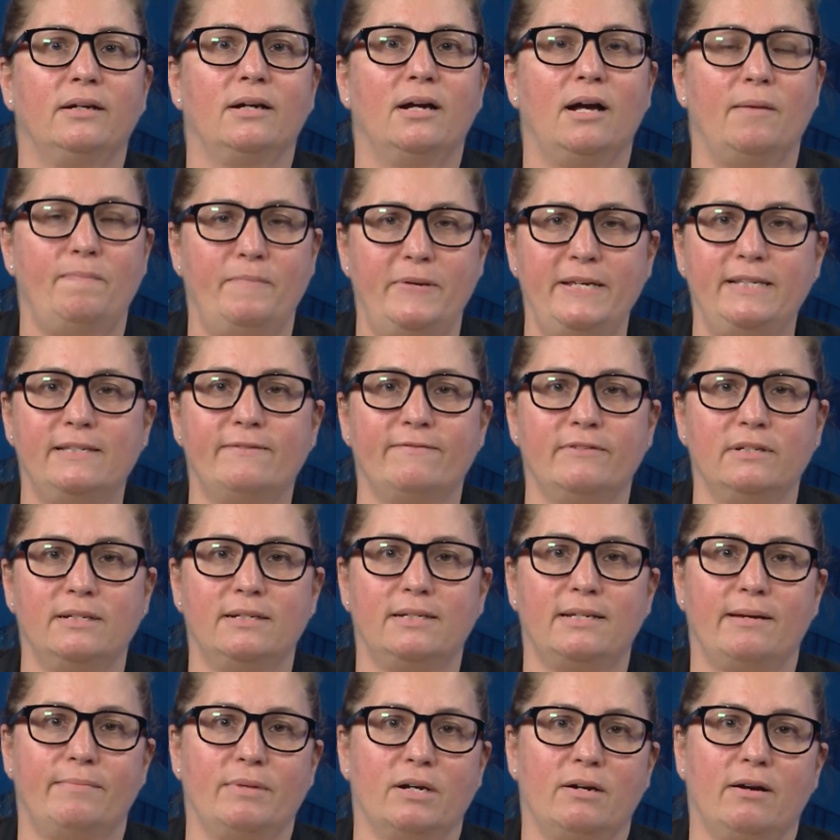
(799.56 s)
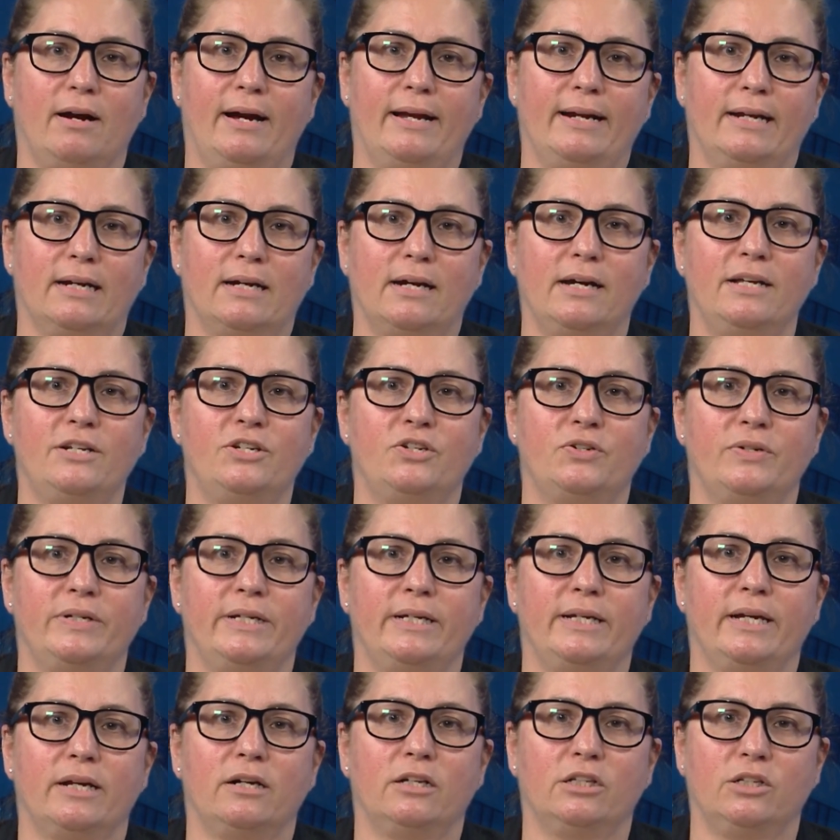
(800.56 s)
a peaceful and democratic
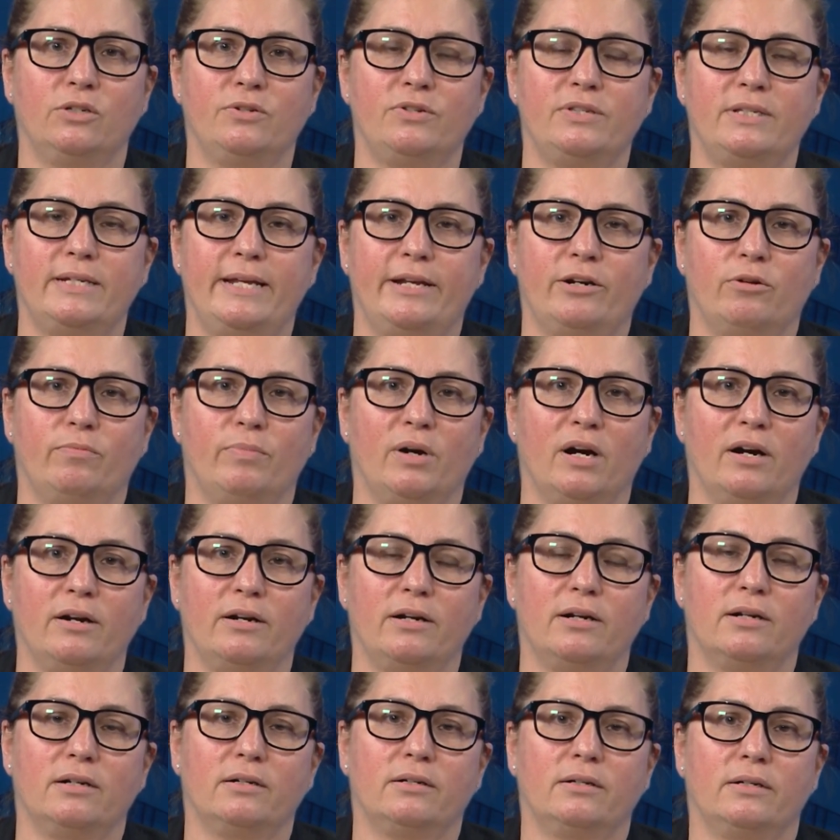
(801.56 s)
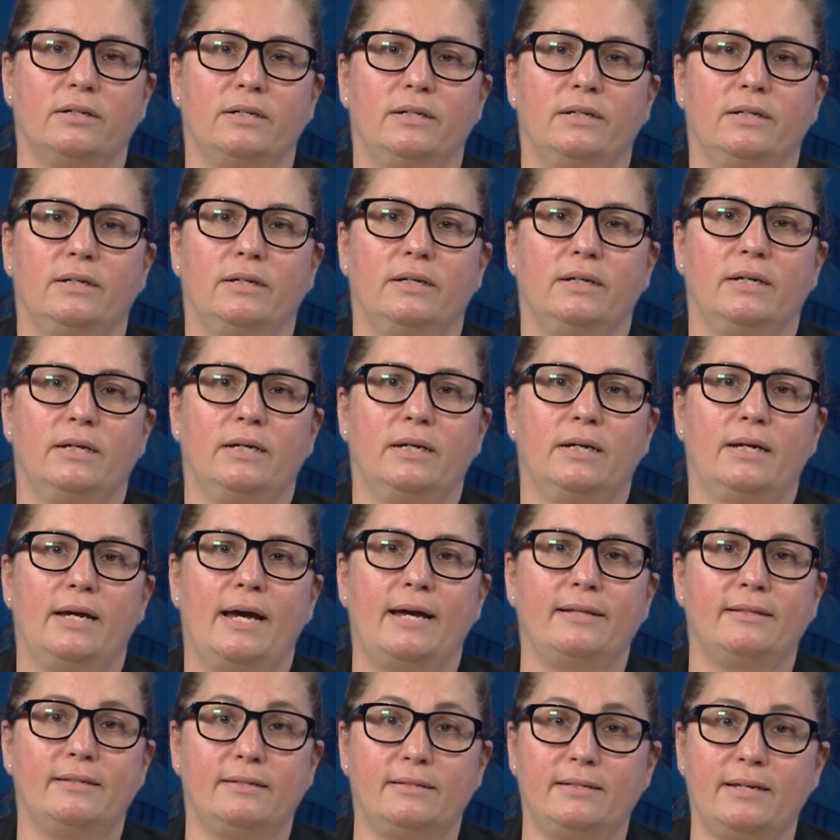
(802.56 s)
country and close NATO partner.
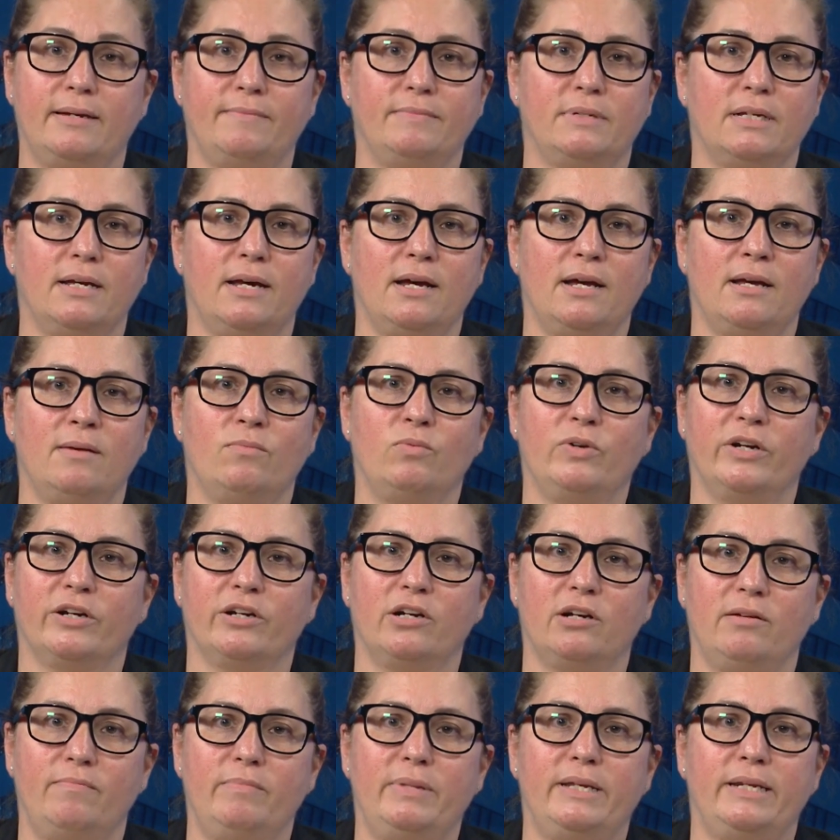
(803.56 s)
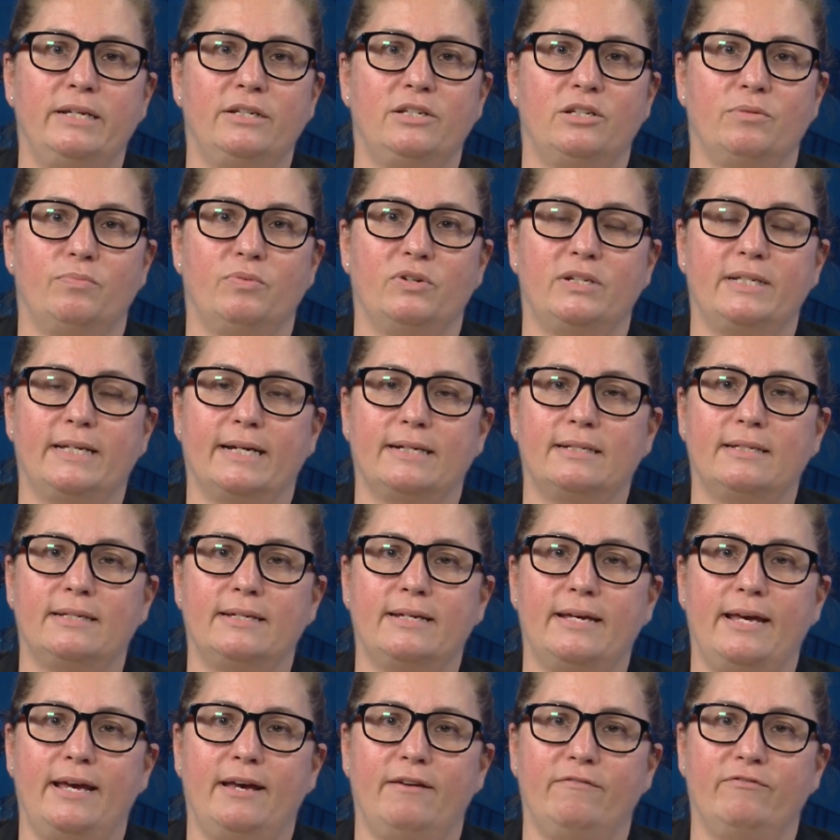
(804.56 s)
At the same time, we are committed to
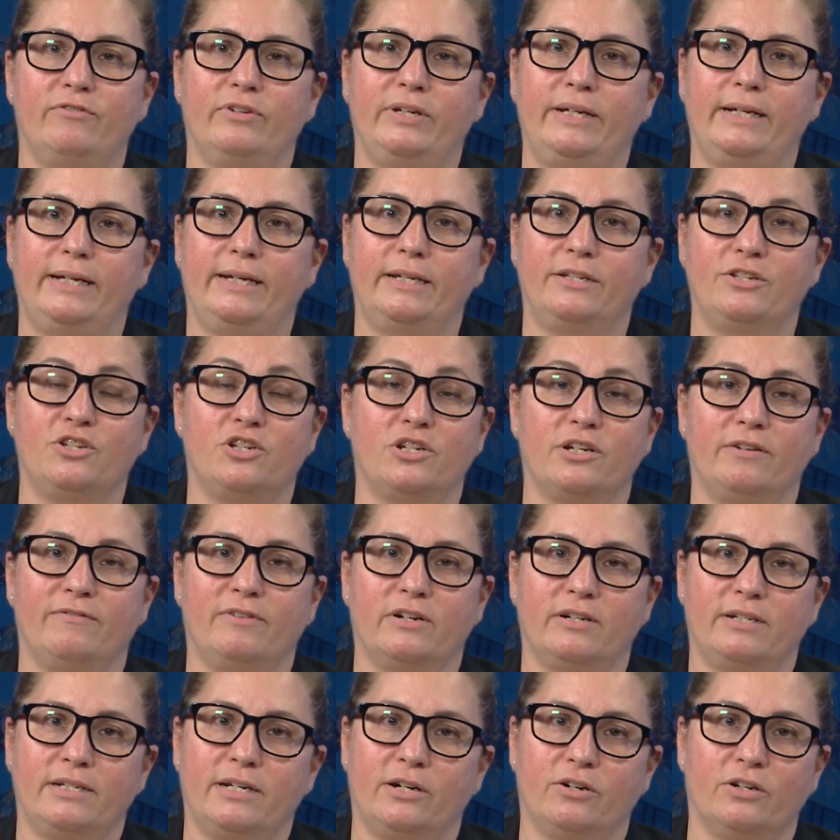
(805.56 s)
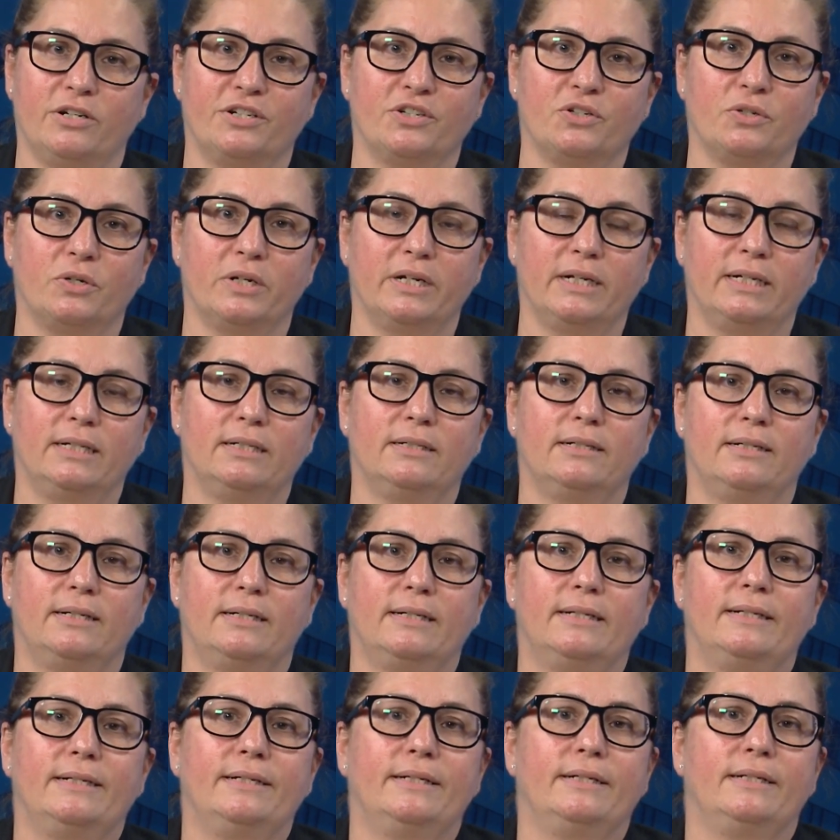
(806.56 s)
protecting every inch of our territory.
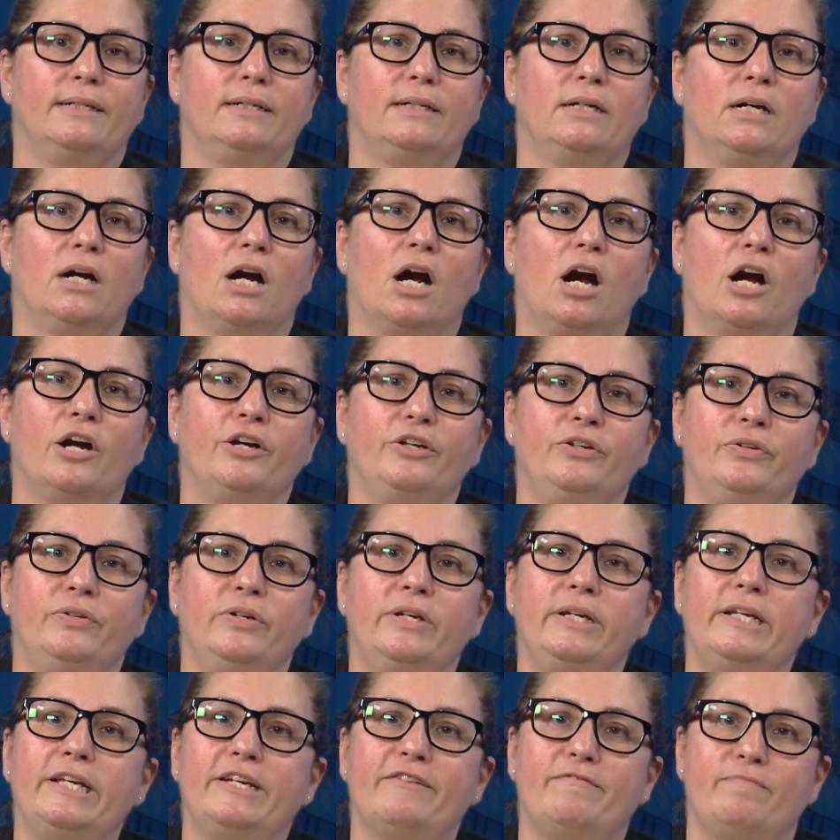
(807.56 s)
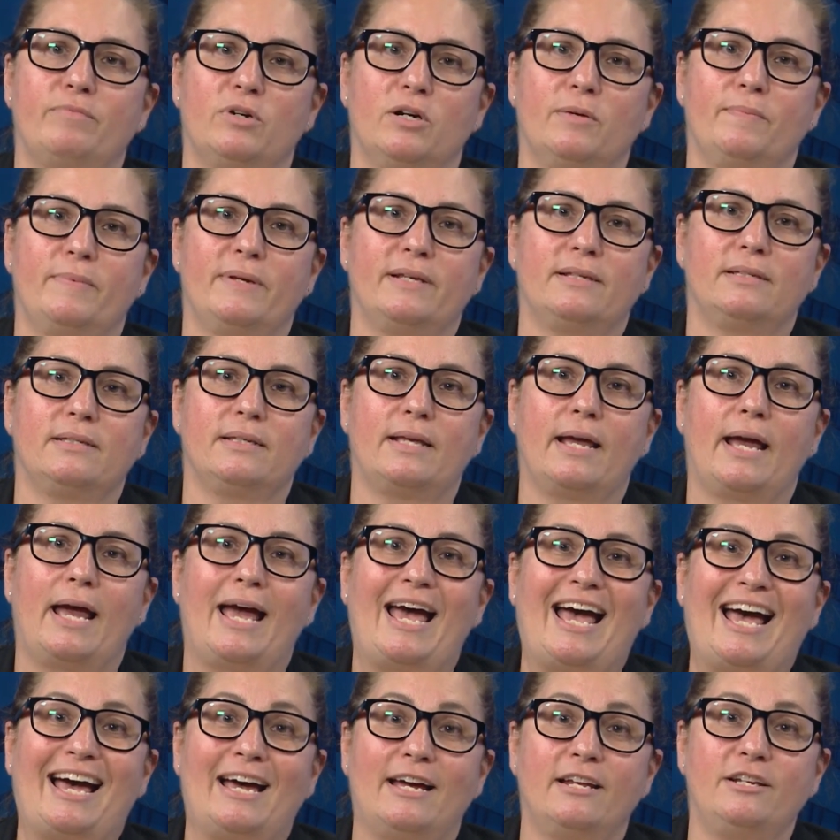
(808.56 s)
Our unity of purpose
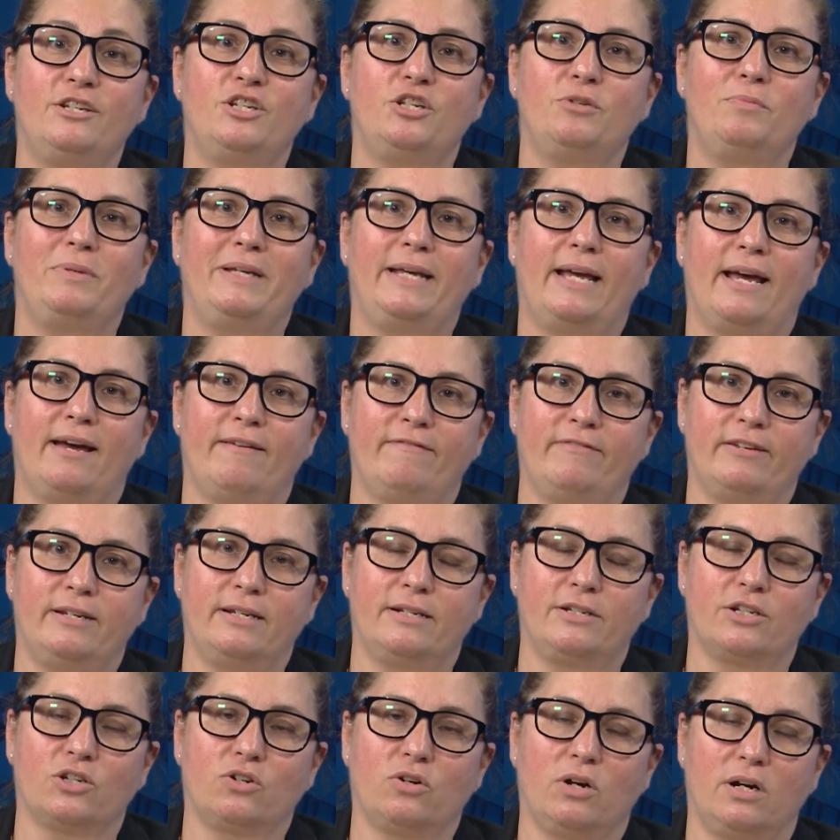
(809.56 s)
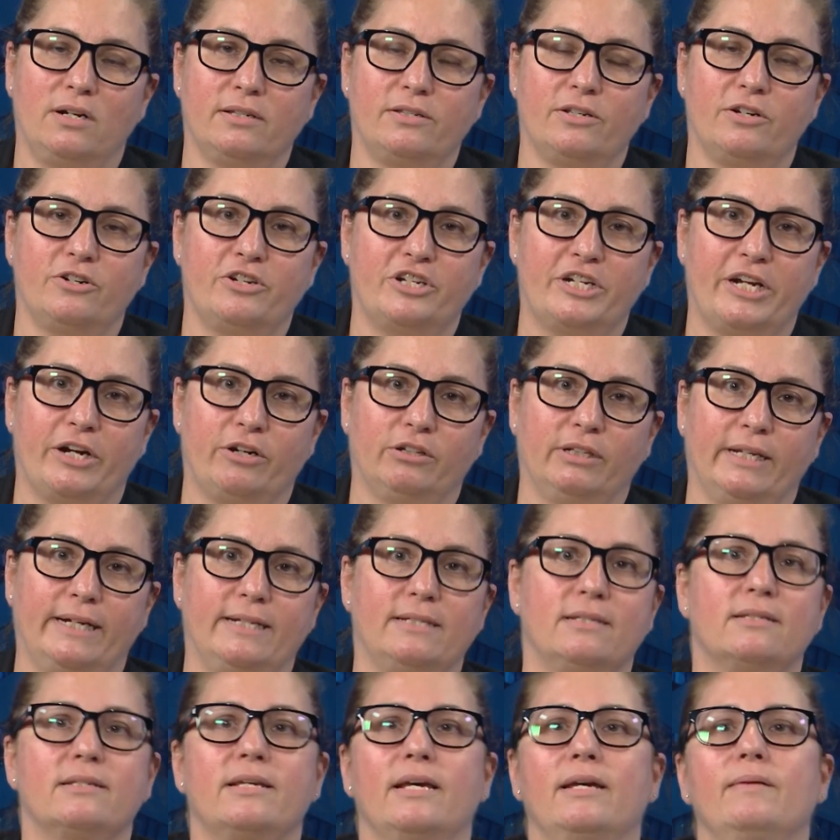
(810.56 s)
had to be evident across our shared
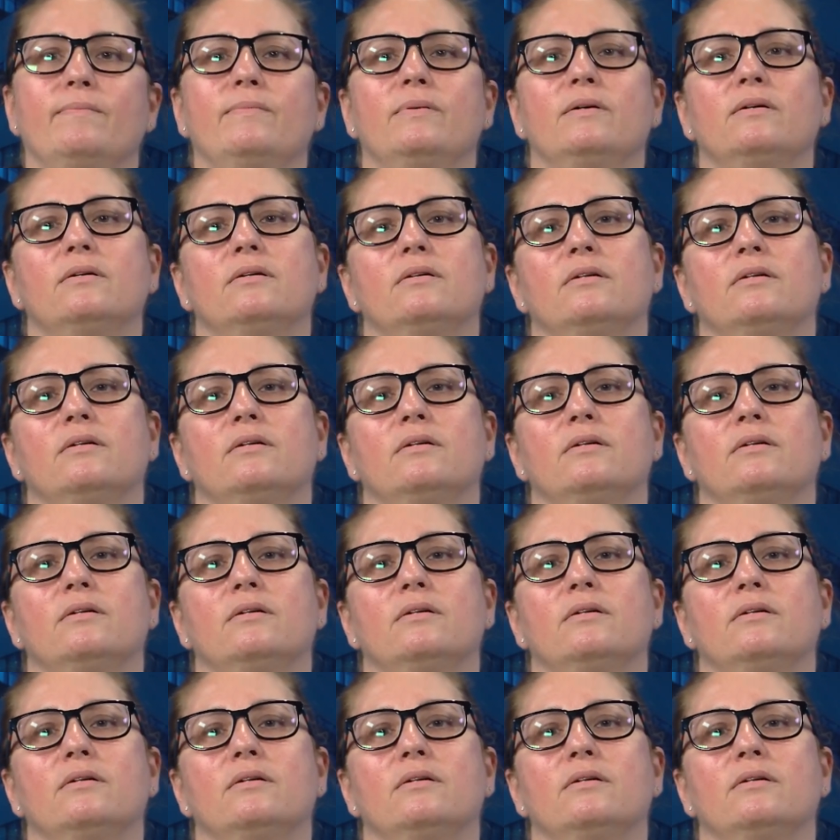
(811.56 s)
landscape.